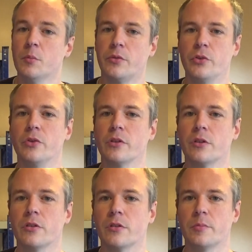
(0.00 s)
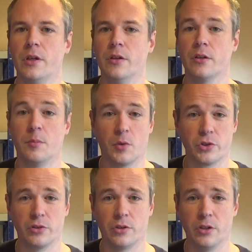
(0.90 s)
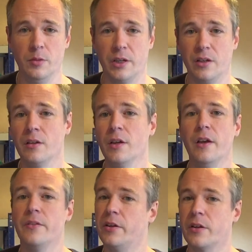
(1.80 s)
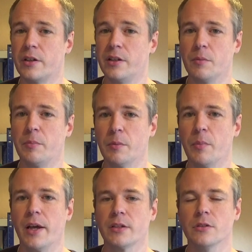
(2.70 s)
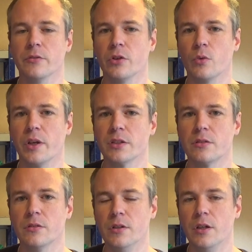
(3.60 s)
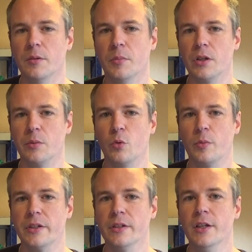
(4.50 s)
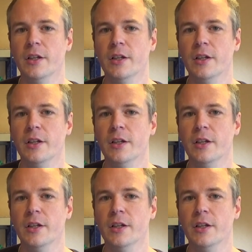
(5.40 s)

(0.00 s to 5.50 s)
But if you're doing uh, commercial cookie making, they're not going to take big bags of your waste uh, polypropylene.